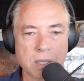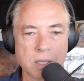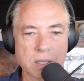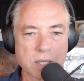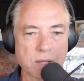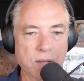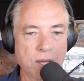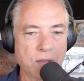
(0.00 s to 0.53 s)

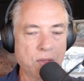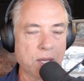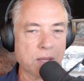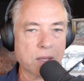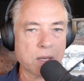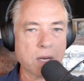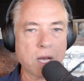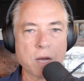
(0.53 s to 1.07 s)
So they think
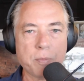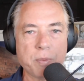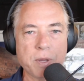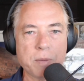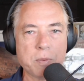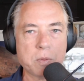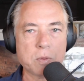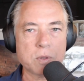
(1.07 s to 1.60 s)
that
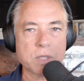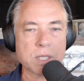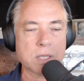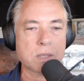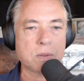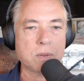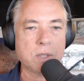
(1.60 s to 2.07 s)
people will just,